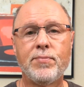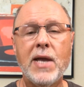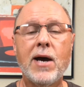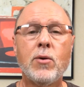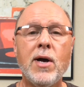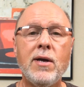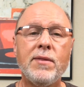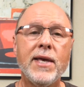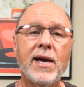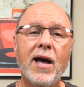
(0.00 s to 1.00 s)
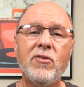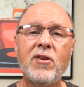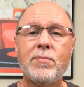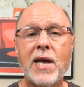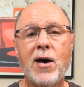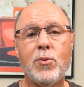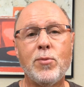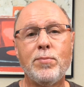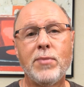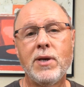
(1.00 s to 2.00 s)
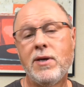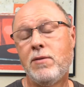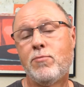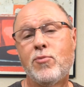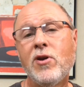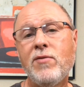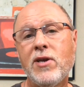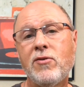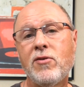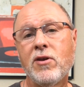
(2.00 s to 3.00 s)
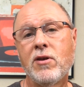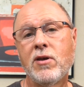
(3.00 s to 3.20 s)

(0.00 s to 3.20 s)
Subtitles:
Now, the concept album in previous